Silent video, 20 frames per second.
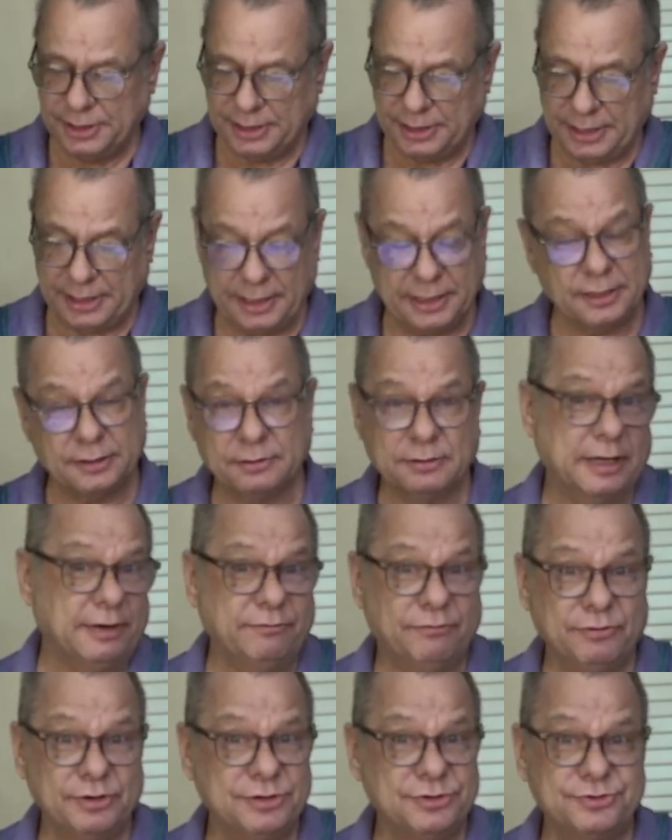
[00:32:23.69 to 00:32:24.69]
and they
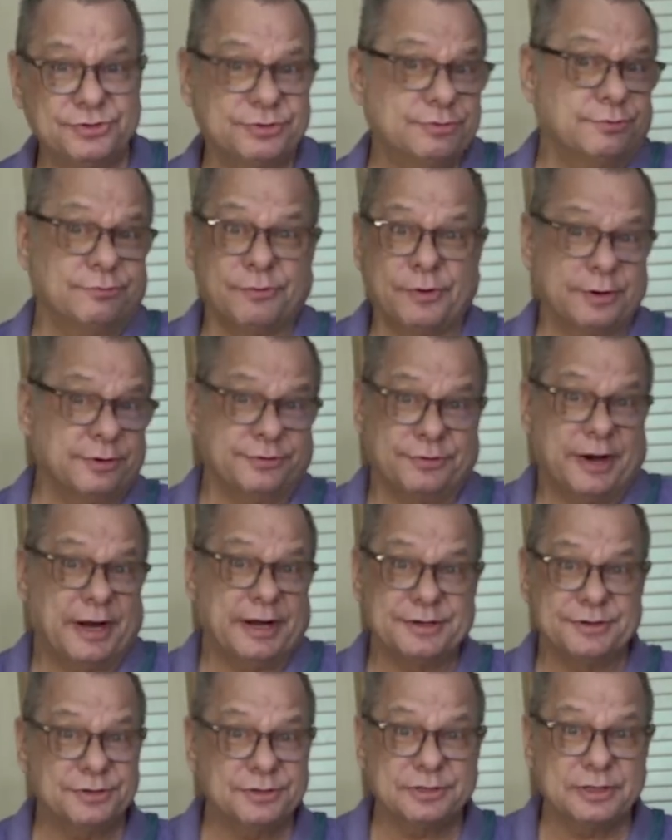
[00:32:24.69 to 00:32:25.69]
freeze
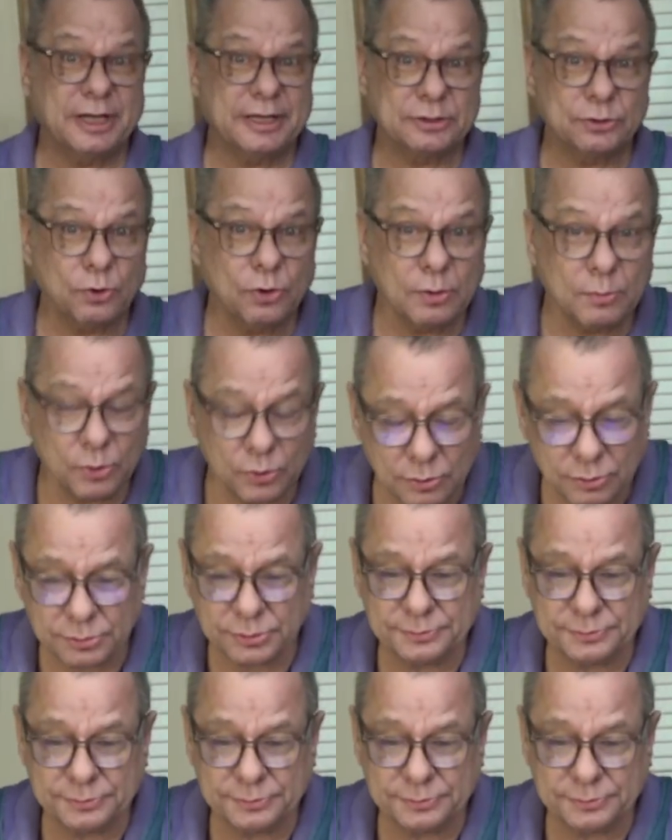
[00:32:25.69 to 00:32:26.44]
dried just like normal.